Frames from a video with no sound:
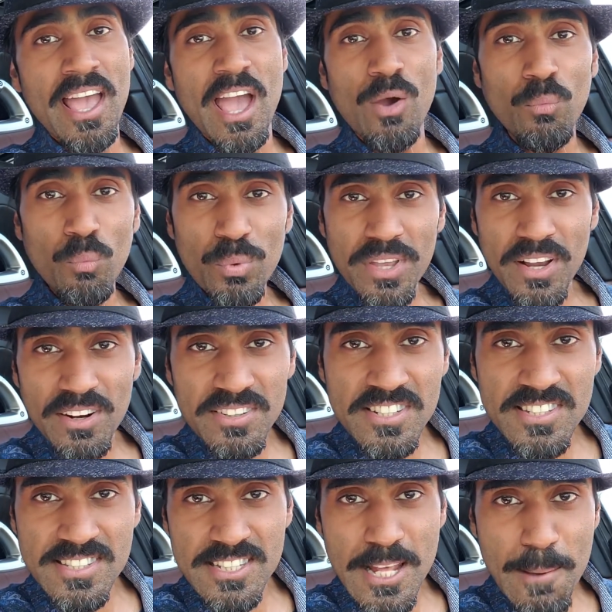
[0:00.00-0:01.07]
And we are
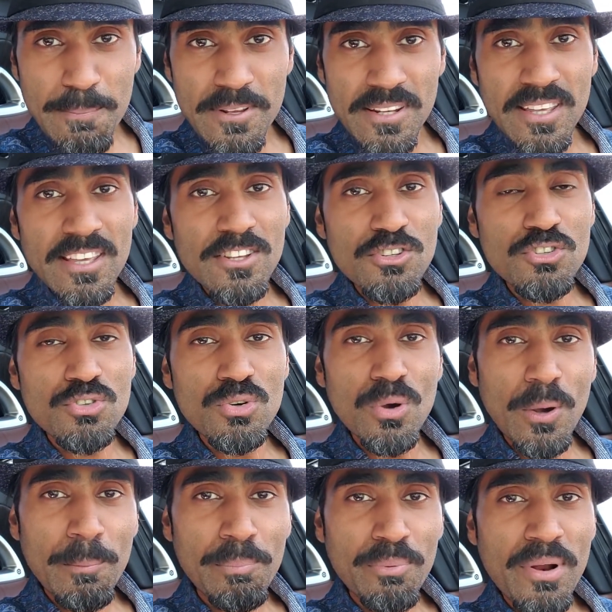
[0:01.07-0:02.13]
stepping into
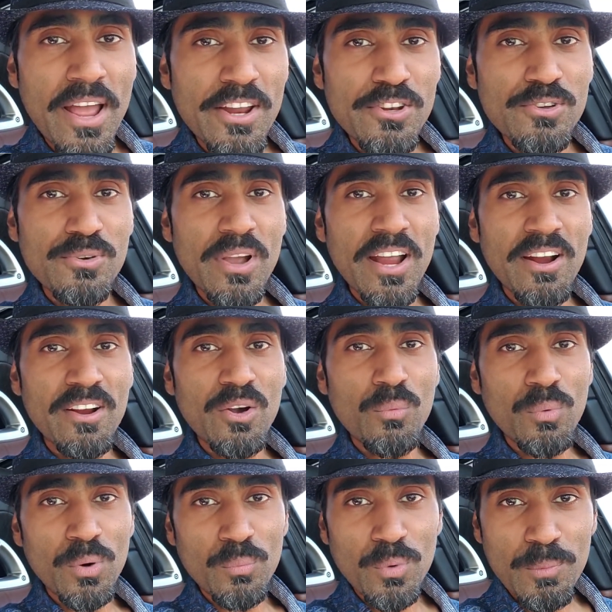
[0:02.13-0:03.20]
a brand new era
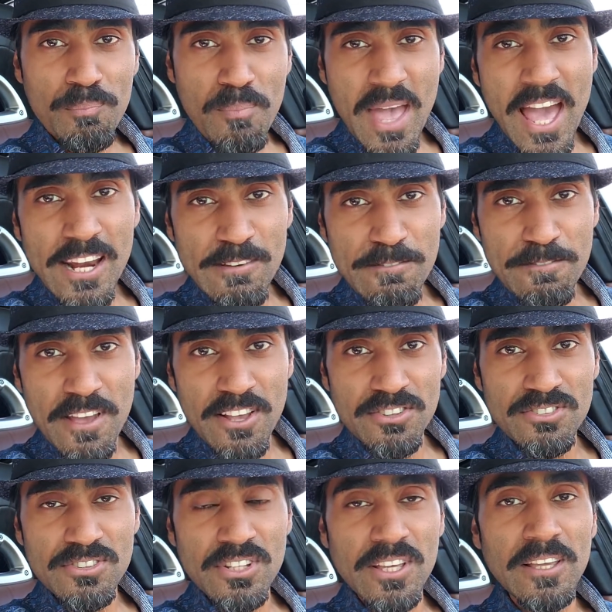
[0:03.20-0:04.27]
where we're
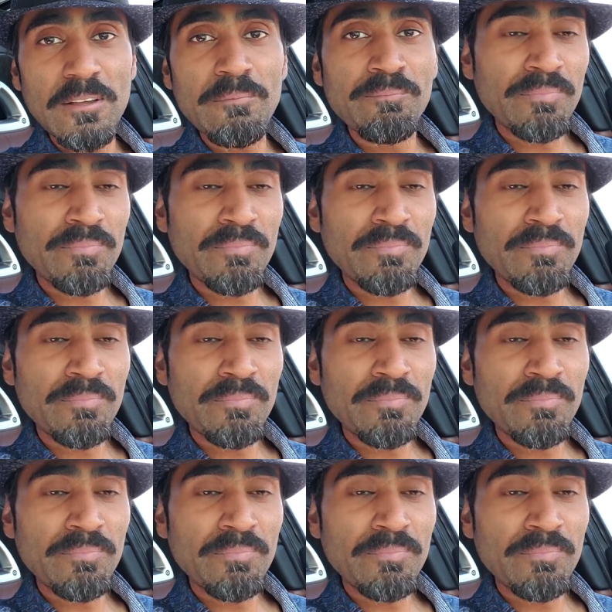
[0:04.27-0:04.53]
manifesting